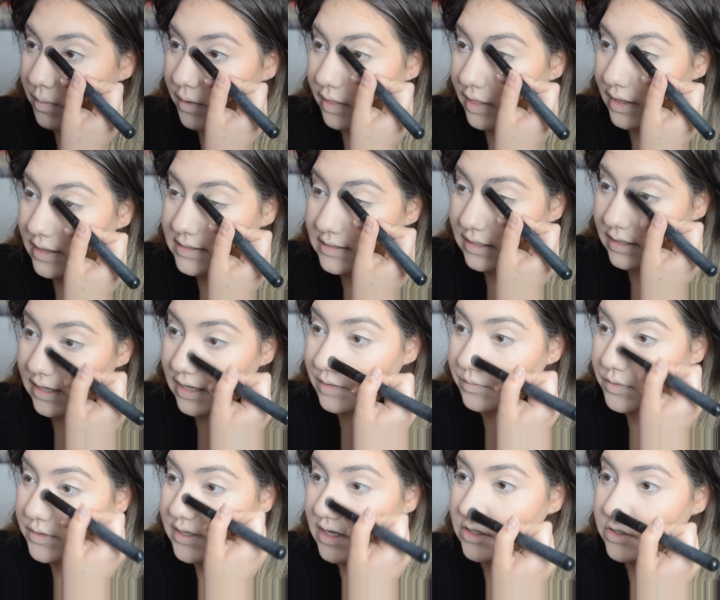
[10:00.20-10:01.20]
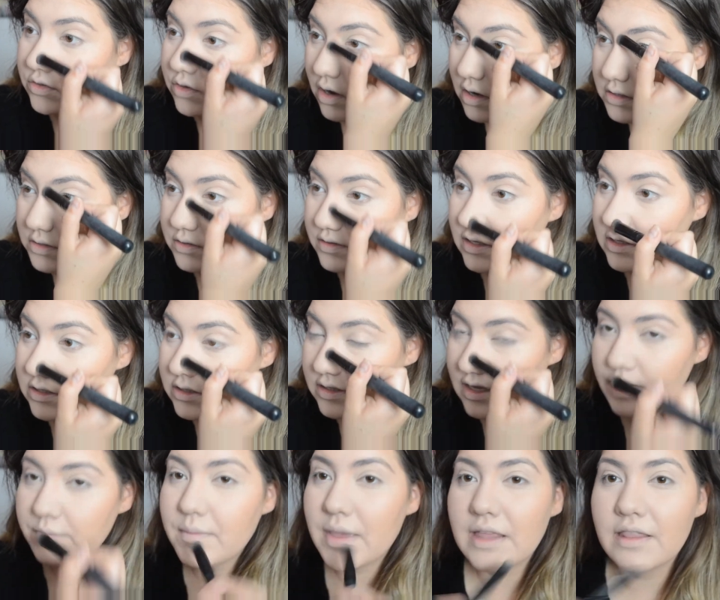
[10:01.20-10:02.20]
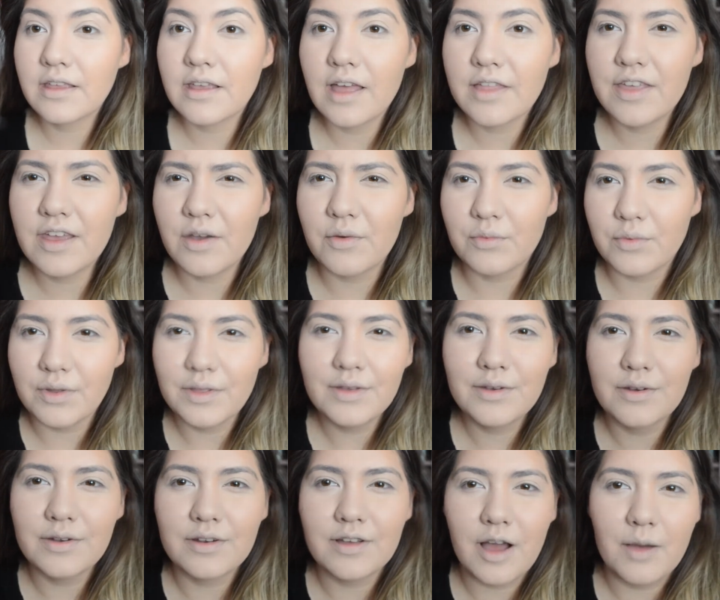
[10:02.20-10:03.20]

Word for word: but like Celine was headstrong, so they just like made like I think a really good